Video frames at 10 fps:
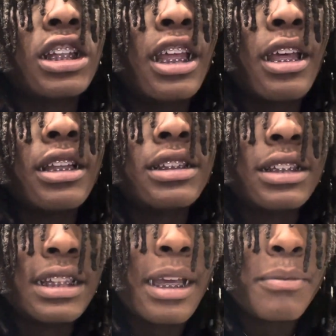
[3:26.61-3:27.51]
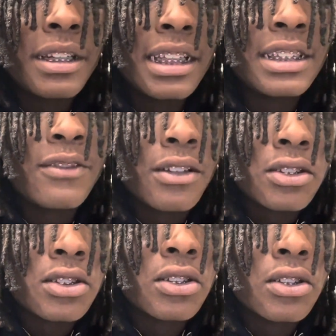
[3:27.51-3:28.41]
the Japanese
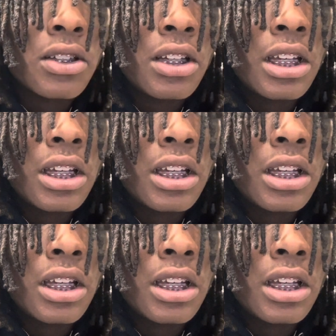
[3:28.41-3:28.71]
assault.